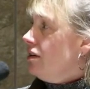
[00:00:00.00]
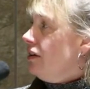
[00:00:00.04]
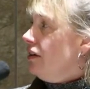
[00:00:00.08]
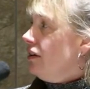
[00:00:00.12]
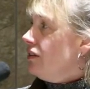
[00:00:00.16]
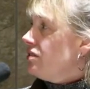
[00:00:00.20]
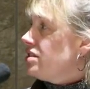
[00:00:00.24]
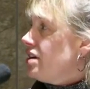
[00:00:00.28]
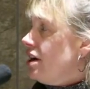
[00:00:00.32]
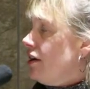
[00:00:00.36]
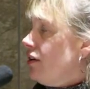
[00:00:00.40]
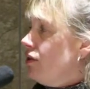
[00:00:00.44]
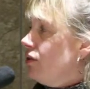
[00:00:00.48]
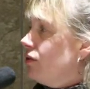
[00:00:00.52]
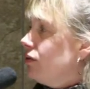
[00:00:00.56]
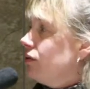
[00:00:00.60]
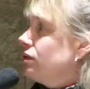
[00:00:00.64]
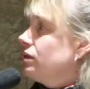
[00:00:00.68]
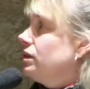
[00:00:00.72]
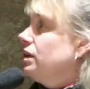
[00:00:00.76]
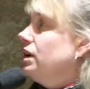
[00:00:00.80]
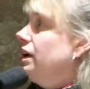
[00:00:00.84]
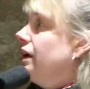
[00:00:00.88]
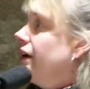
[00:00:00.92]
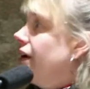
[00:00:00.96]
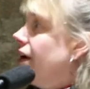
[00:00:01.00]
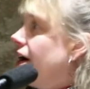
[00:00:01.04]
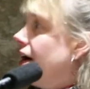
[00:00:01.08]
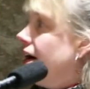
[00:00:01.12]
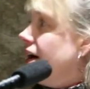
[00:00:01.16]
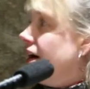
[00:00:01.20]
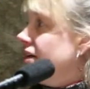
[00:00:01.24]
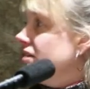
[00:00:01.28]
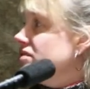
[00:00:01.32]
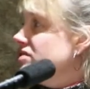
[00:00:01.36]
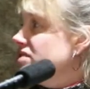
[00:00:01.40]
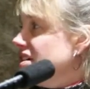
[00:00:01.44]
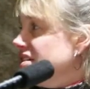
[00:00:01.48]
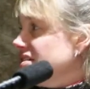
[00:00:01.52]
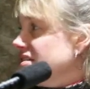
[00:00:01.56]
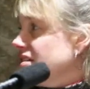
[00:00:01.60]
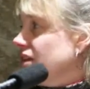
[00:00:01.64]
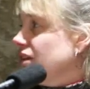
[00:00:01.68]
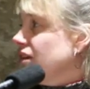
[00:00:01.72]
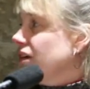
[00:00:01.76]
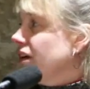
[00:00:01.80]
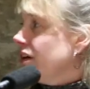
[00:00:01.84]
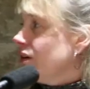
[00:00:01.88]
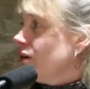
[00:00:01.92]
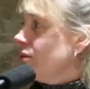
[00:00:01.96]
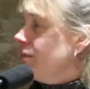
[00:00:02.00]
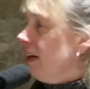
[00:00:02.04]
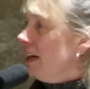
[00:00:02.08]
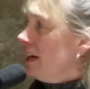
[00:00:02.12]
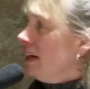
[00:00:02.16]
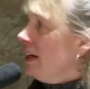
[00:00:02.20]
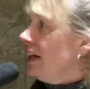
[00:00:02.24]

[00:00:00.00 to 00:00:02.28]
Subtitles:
So just a little bit of